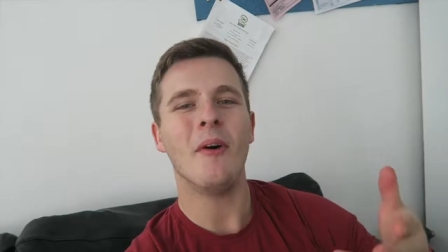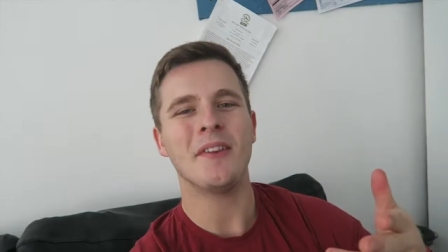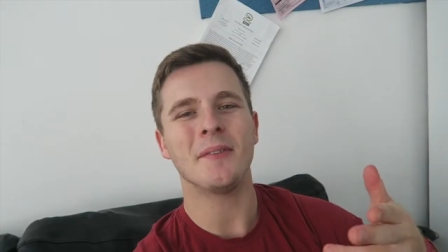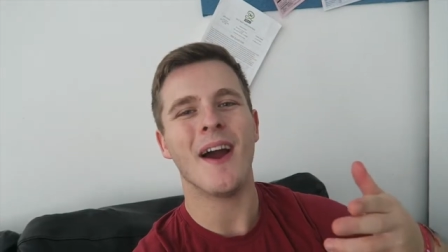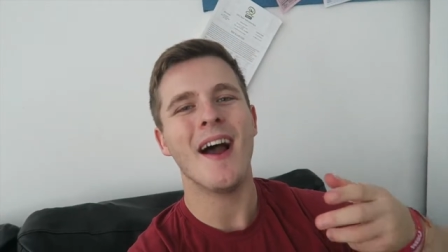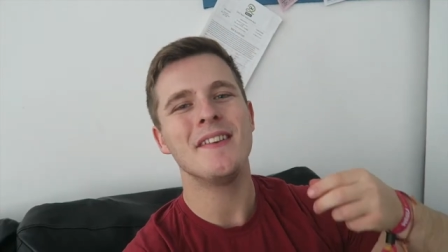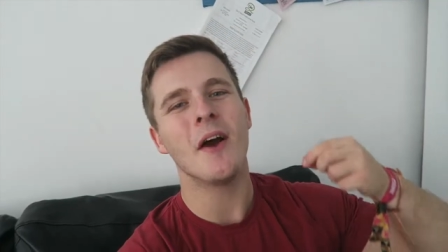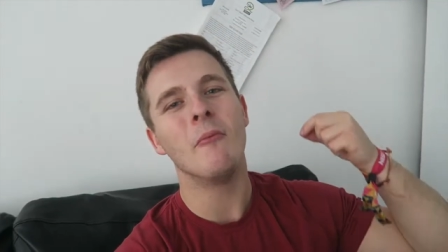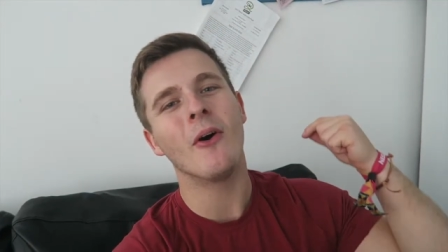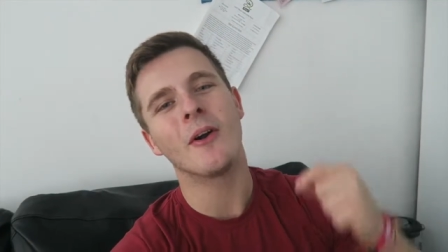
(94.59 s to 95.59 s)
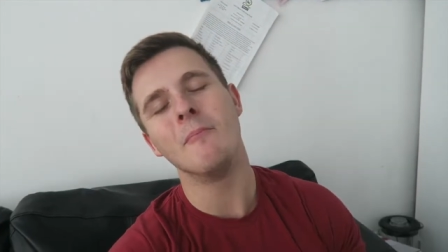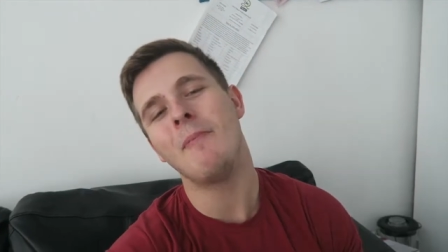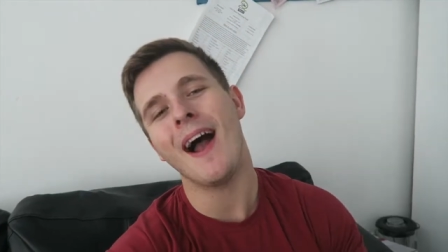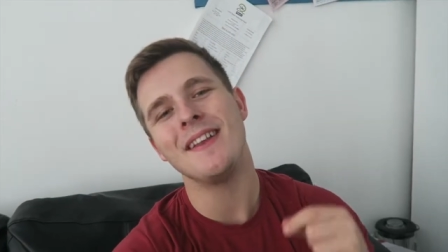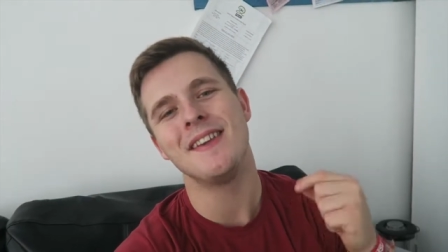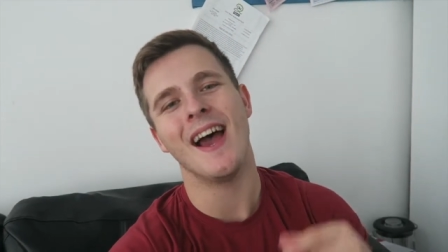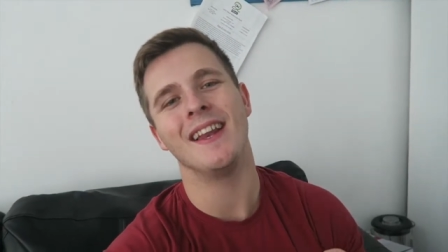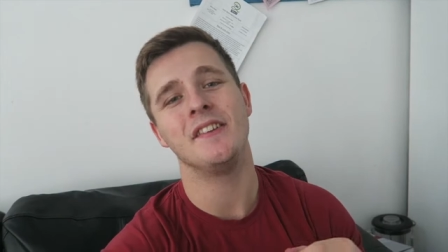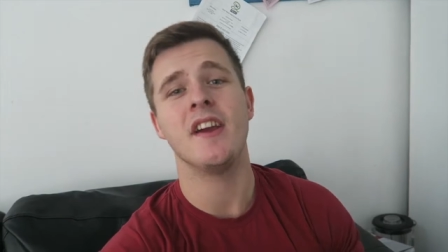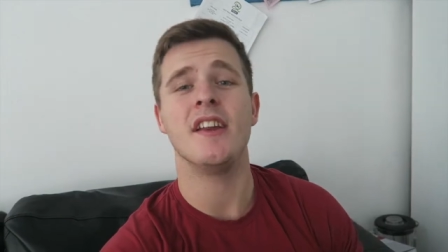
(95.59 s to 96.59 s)
What's up guys, and welcome back to
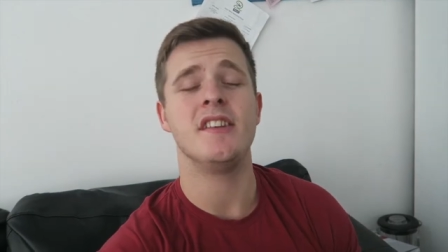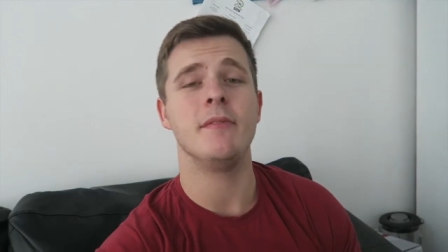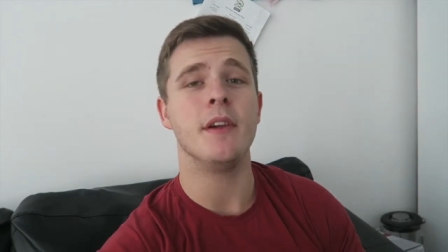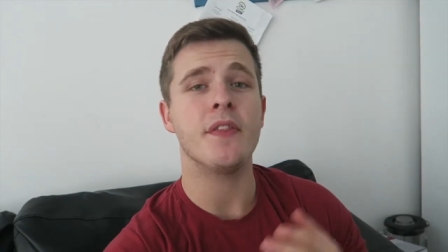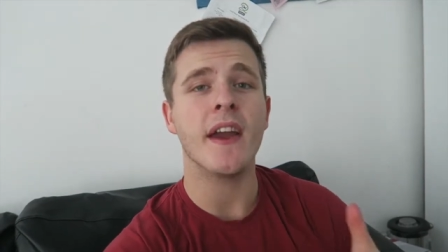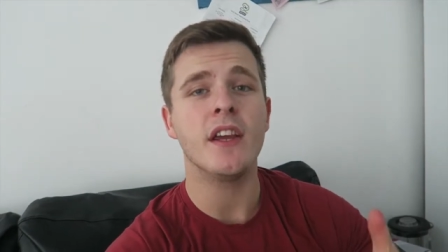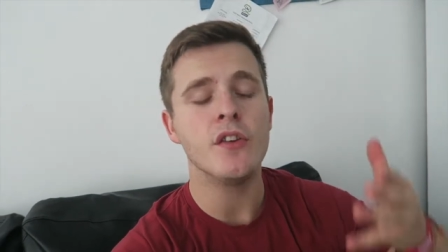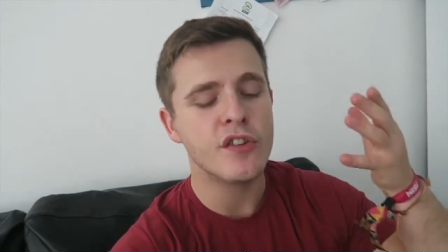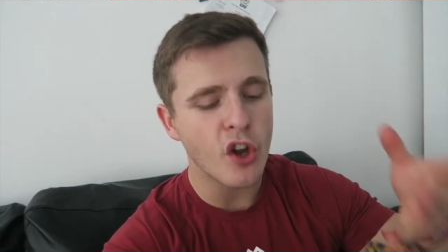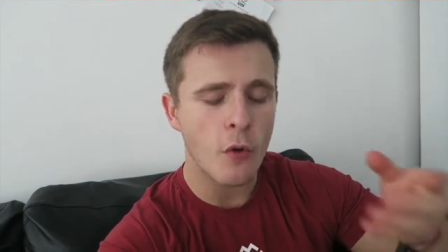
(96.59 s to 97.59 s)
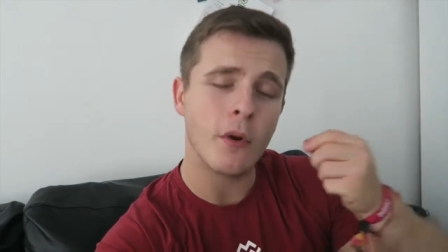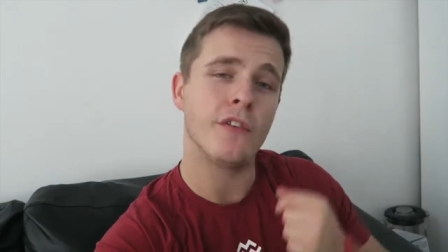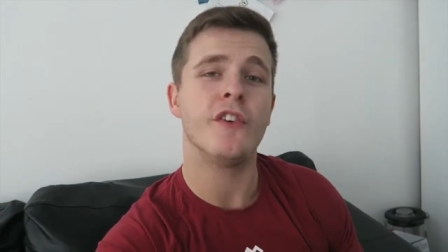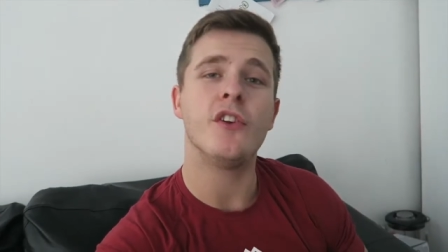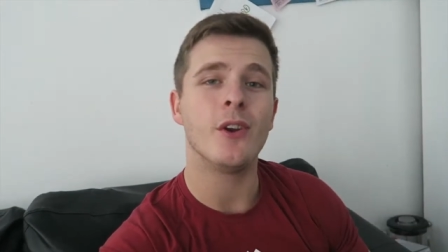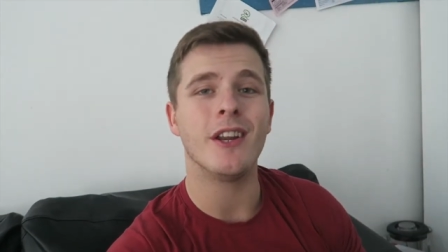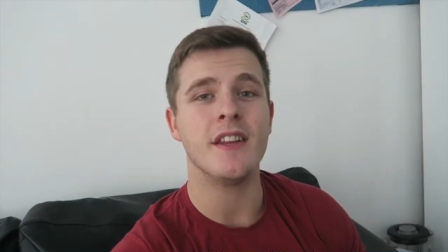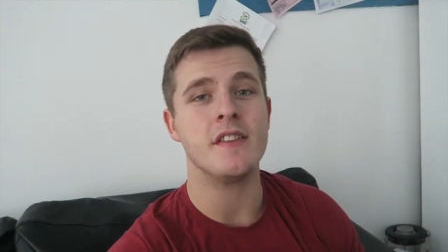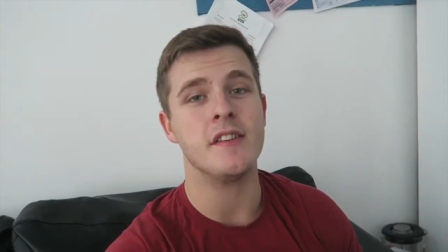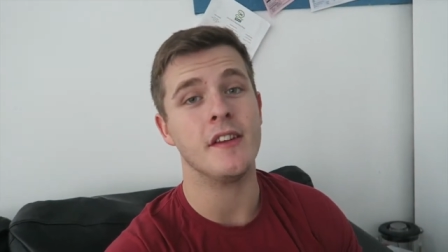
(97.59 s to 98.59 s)
L S J T V. Thank you so much for tuning
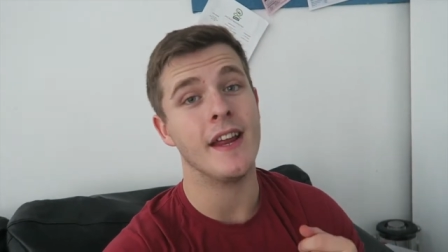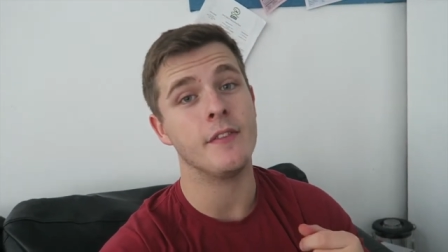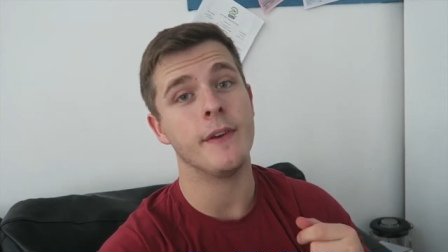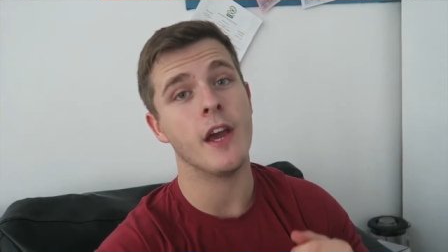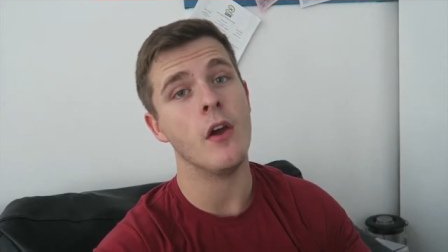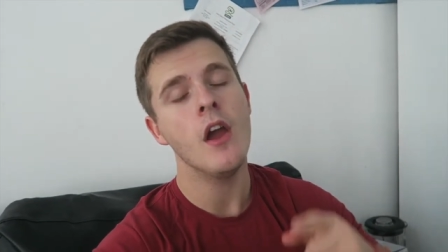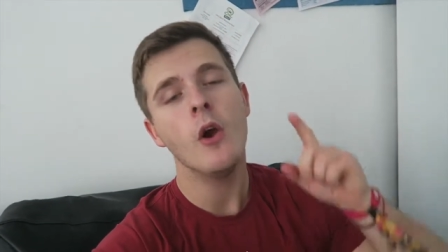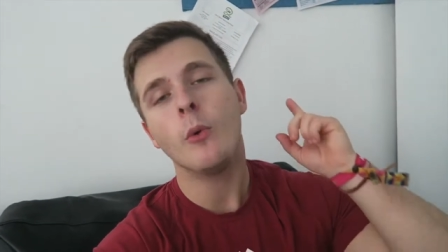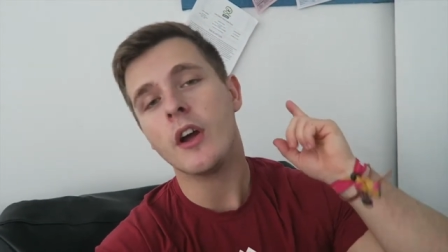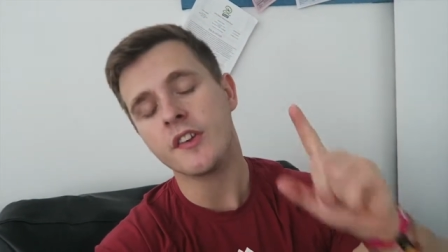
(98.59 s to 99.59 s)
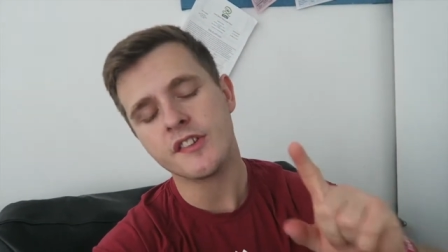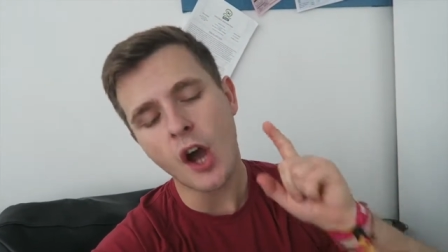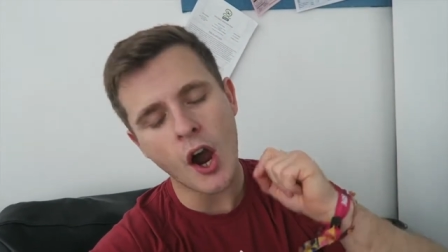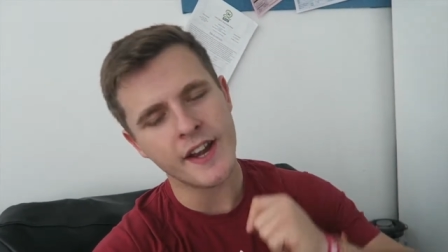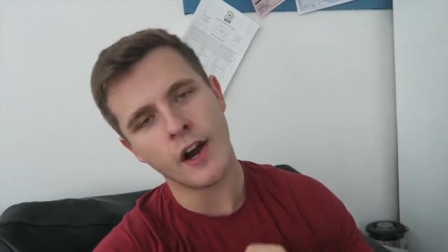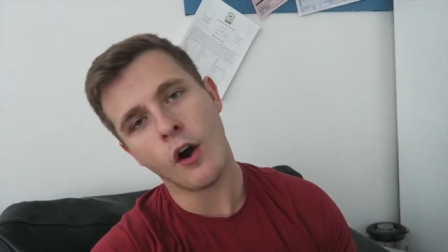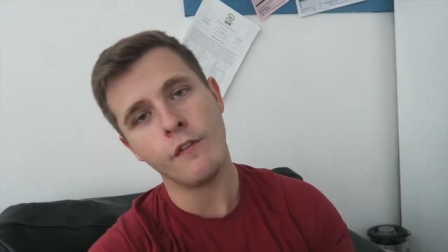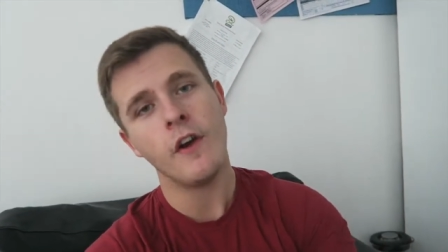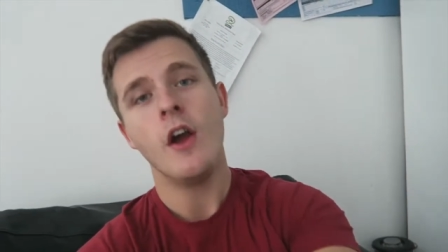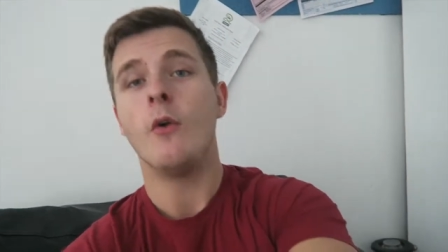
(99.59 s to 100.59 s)
in to today's video. We are starting it
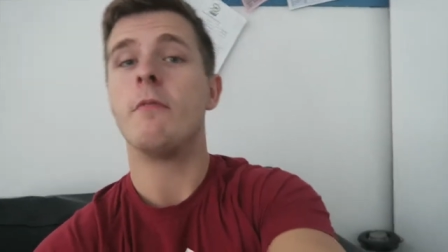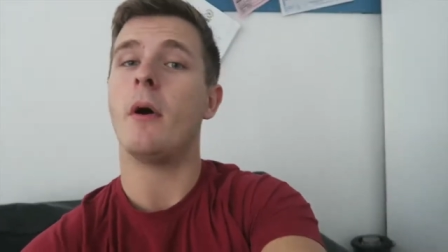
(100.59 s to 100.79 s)
off with